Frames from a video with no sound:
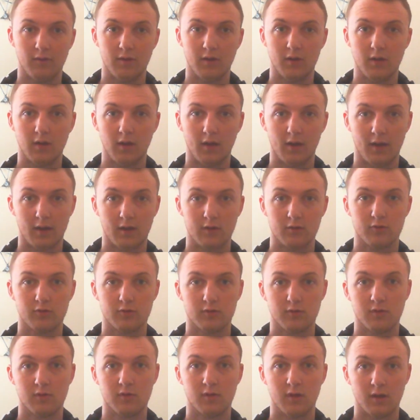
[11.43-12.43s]
hash
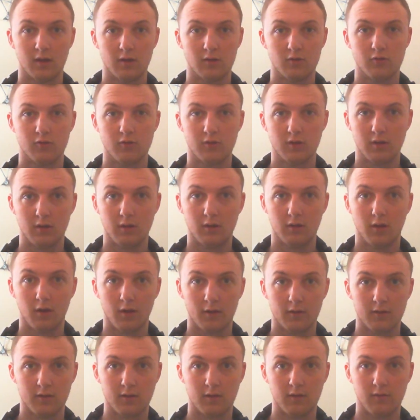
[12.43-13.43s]

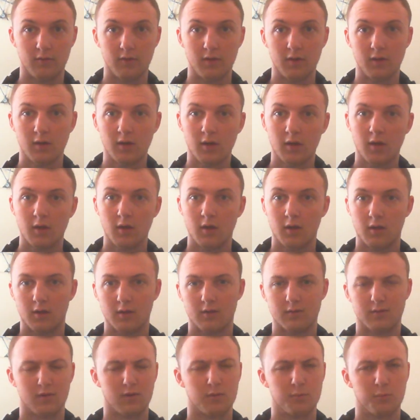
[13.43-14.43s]
hd.tv.
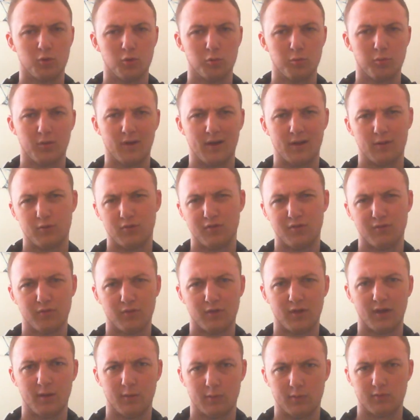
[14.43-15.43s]
That's how I'm going to pronounce it for
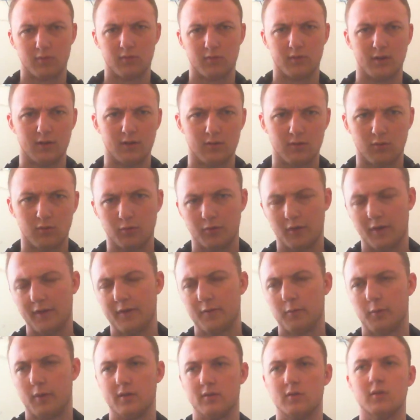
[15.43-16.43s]
now until I get told
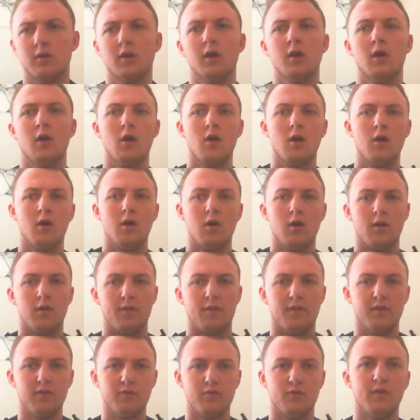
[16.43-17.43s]
otherwise.
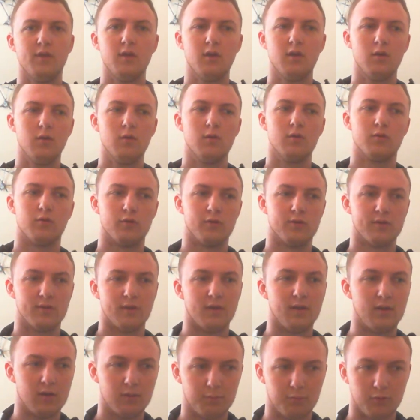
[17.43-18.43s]
This video is for
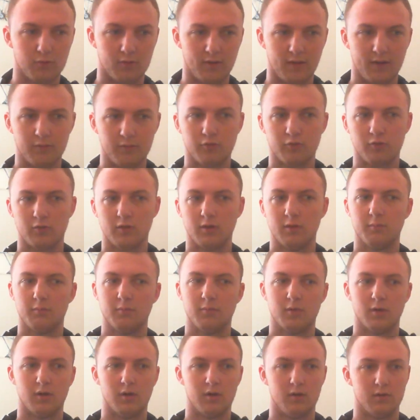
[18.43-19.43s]
setting up your live stream.
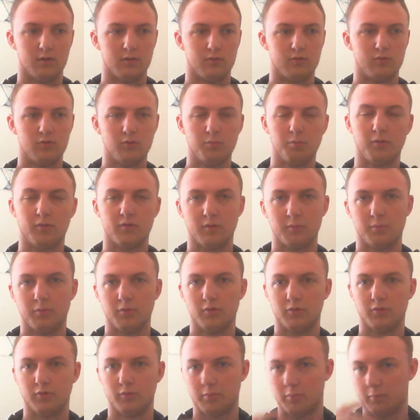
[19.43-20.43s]
Uh, super simple,
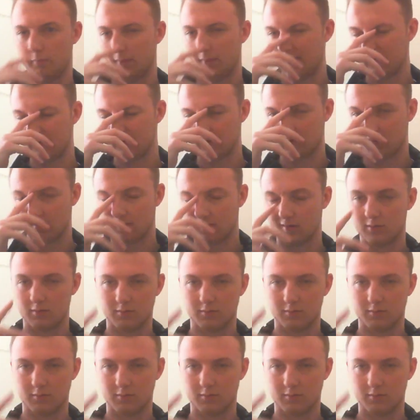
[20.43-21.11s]
super basic